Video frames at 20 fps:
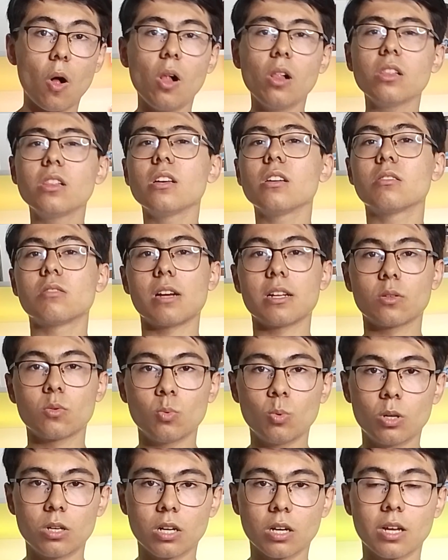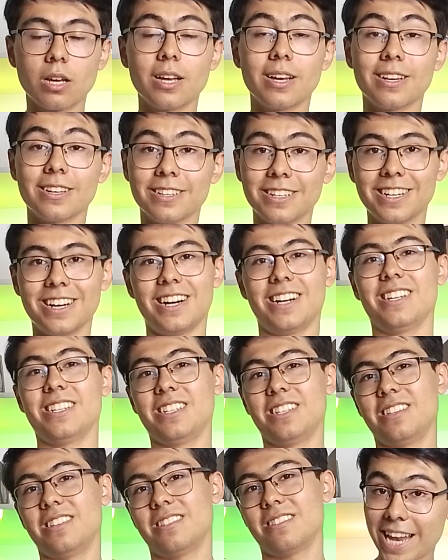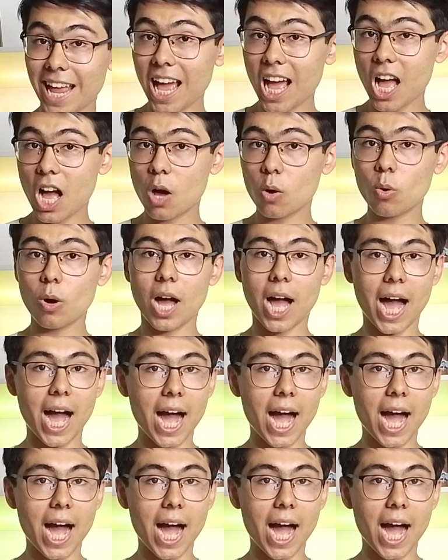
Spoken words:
all the grunt work gone. Now,